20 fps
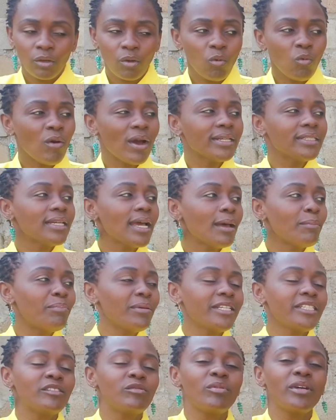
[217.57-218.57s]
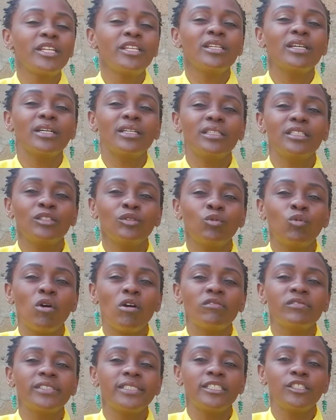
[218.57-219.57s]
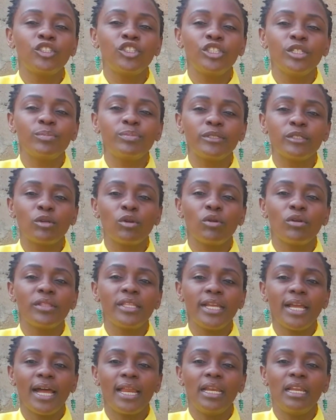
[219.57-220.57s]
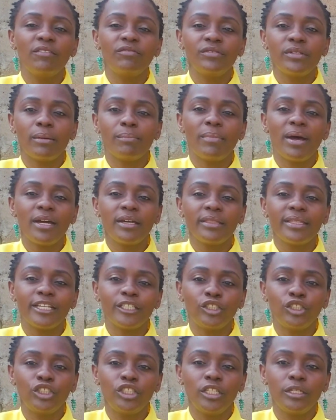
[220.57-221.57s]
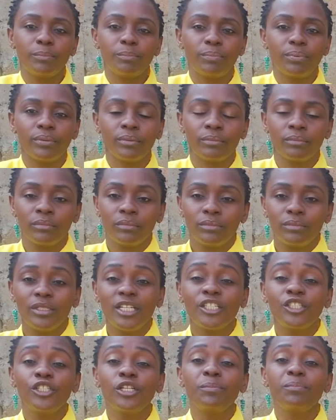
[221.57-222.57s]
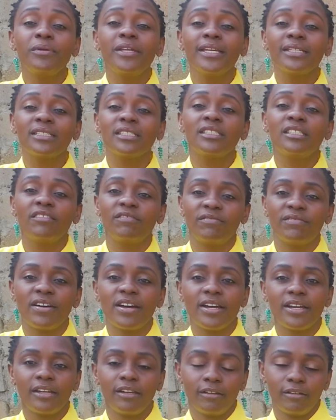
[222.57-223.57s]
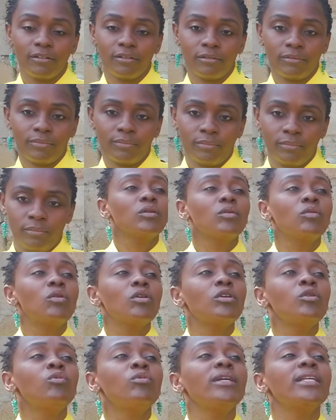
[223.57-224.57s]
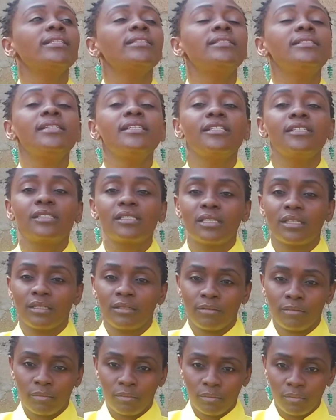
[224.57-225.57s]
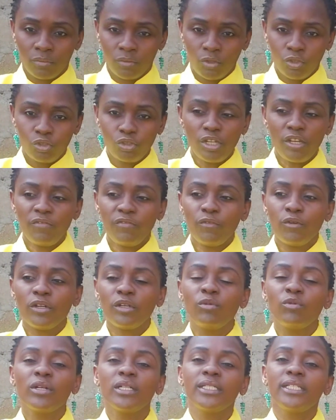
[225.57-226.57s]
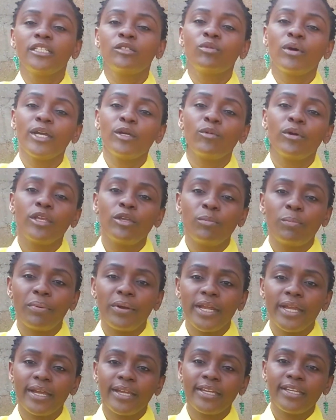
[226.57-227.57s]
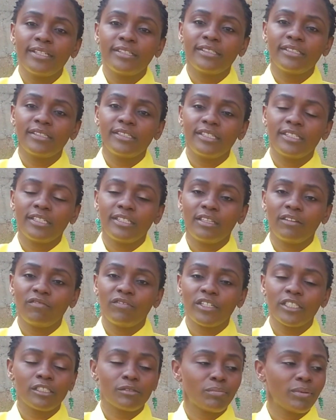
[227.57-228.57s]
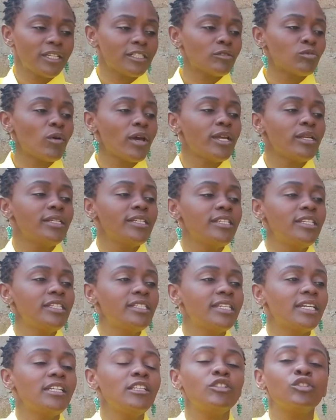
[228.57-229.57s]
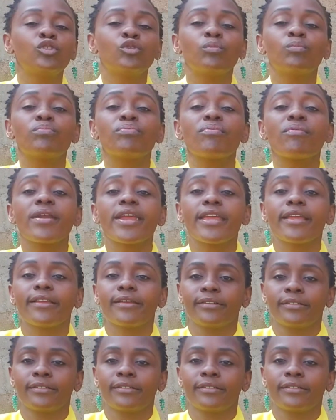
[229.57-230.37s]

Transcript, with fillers: What happens when wolves in sheep's clothing are left among the sheep? The sheep gets devoured. God willed it. So if God willed it, why were you praying against it in the first place? Why did he tell you to pray?